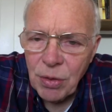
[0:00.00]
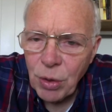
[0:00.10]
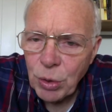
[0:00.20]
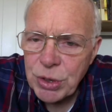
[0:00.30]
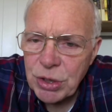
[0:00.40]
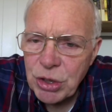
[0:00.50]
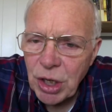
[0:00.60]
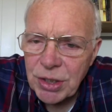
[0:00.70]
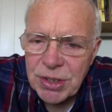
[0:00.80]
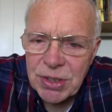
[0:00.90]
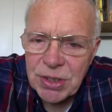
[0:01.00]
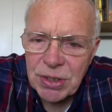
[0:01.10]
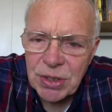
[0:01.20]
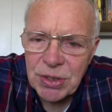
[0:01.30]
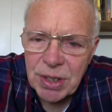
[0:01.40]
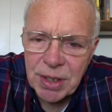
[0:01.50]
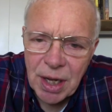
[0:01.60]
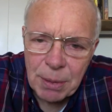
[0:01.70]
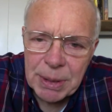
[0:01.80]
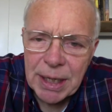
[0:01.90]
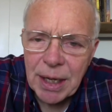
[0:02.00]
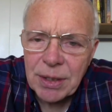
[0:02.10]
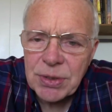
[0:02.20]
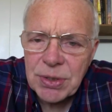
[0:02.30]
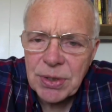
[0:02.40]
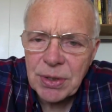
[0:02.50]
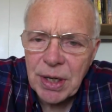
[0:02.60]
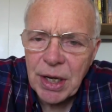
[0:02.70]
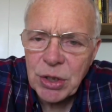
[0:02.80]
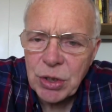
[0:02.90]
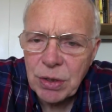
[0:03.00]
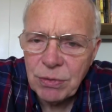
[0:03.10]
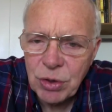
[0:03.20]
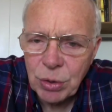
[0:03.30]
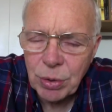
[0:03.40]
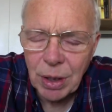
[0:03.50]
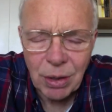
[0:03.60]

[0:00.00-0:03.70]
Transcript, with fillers: Those injustices had come against the nation of Judah.